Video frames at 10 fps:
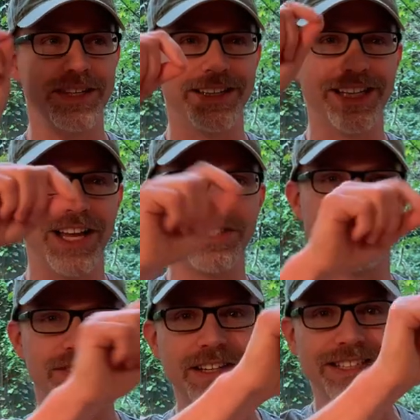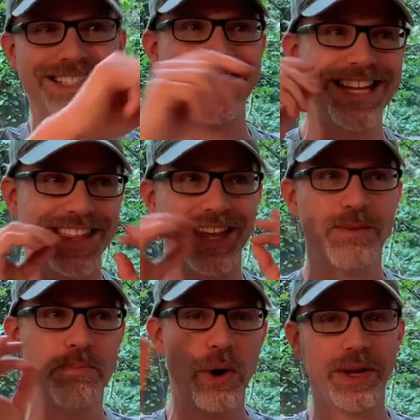and lots of teeth
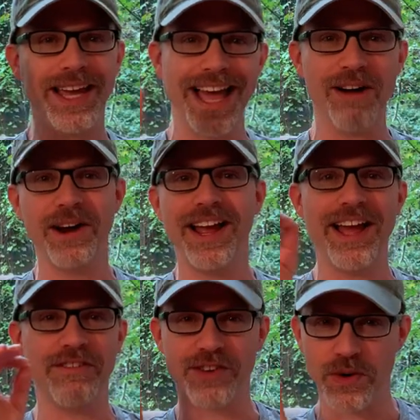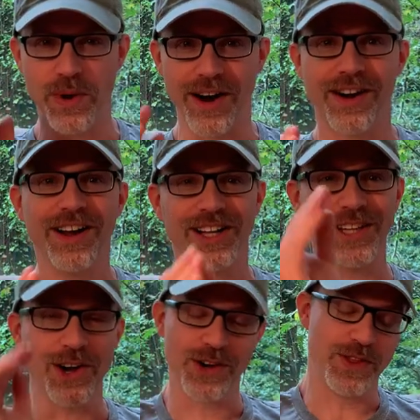poking out everywhere
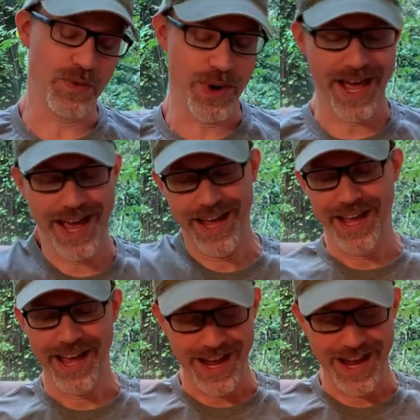along the way.